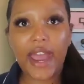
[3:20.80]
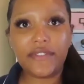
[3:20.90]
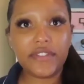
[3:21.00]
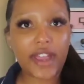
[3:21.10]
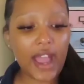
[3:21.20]

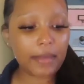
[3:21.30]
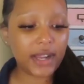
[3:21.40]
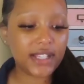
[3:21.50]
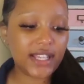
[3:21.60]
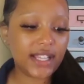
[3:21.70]
After that, I'm
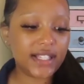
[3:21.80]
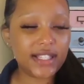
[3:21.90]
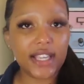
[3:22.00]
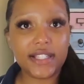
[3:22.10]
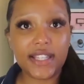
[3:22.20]
going to take the
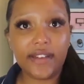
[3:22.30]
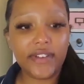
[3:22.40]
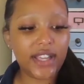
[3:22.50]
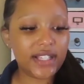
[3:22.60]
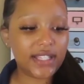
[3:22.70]

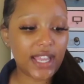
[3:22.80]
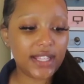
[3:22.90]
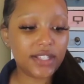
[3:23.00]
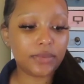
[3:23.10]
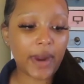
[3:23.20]
Santeva
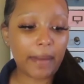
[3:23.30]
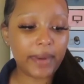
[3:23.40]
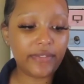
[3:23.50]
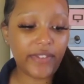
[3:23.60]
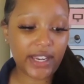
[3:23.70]
Intense
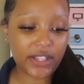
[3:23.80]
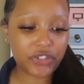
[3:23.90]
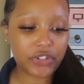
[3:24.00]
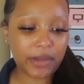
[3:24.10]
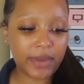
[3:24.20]
Rapid Fading
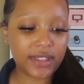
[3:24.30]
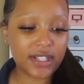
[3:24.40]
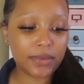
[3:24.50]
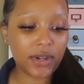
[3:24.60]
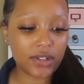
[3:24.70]
Treatment.
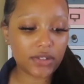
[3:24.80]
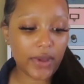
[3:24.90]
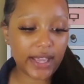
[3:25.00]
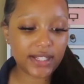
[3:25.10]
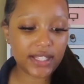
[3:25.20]
This one also
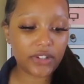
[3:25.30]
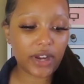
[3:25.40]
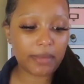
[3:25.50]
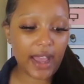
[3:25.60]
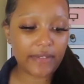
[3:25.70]
has sea
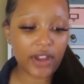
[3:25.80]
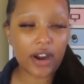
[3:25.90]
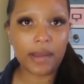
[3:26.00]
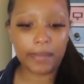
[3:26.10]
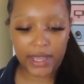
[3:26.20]
grape,
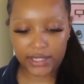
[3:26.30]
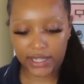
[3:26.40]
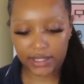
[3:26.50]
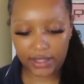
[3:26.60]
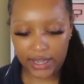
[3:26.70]
caviar, and pink
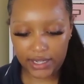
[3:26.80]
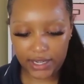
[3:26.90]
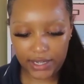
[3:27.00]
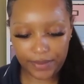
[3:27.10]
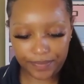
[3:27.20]
dandelion
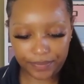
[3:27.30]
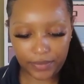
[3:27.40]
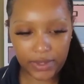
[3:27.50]
in it.